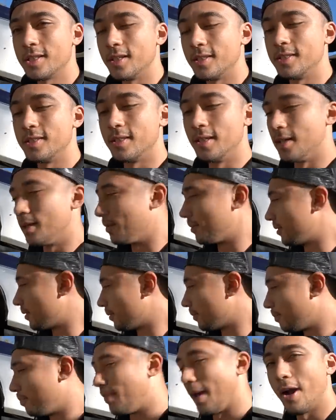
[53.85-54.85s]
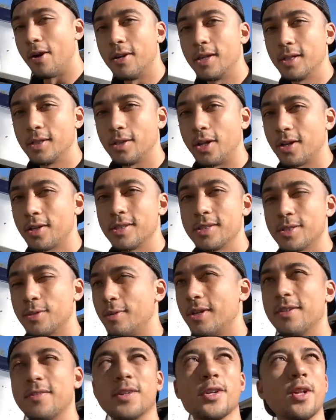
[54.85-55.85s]
the, the, the bearing lockers or
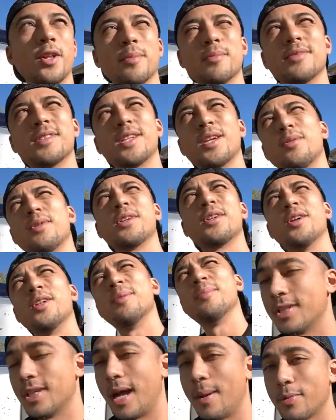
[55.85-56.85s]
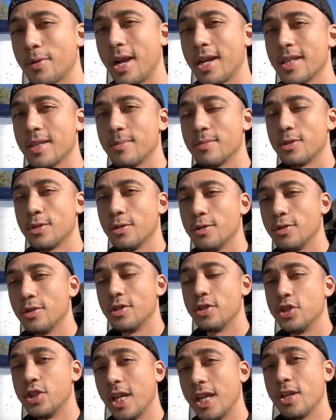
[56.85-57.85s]
whatever you call them. Do you know what you call them? To upgrade them to
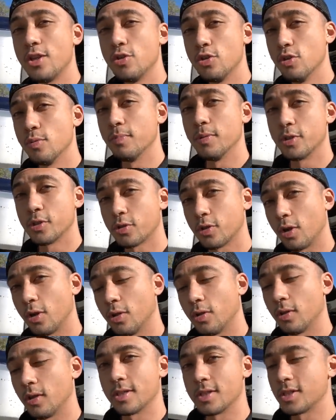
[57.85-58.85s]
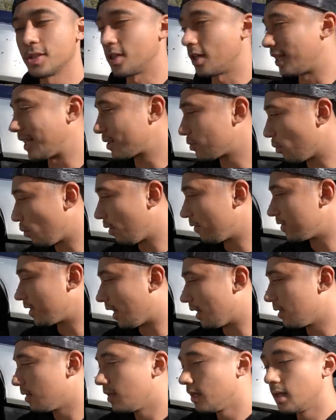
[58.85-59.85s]
GU patrol. So that's what we've
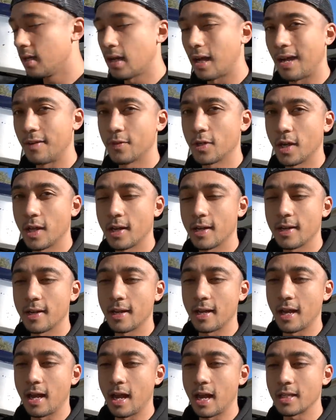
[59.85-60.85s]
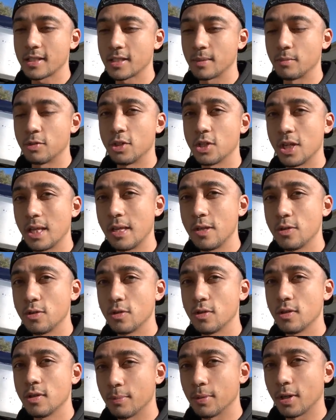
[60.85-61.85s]
done. I've got uh, some
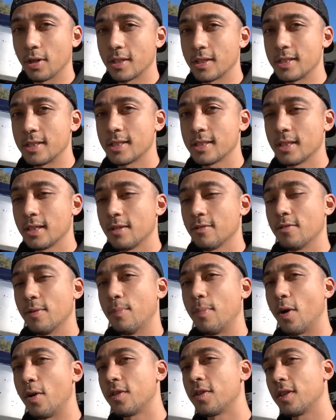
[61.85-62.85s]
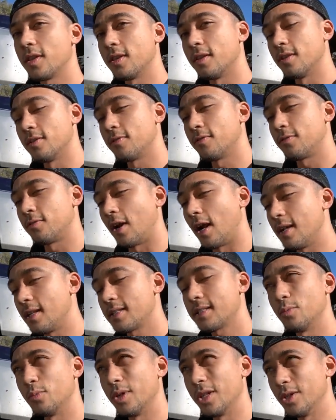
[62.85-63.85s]
GU blockers for both the
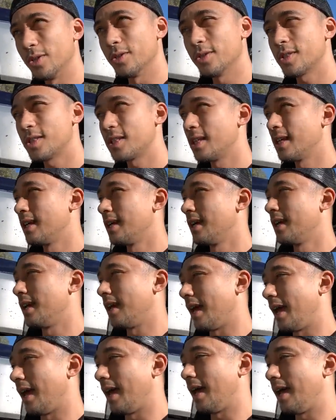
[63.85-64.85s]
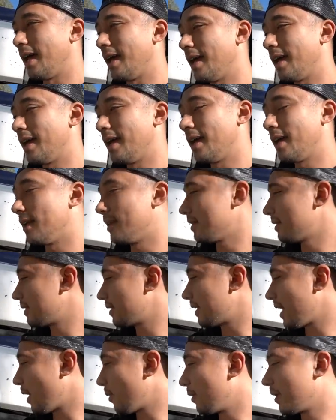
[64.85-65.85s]
front wheels. And
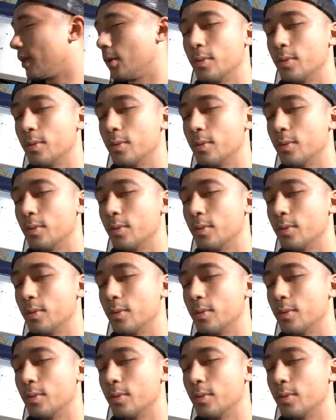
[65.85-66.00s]
today we're going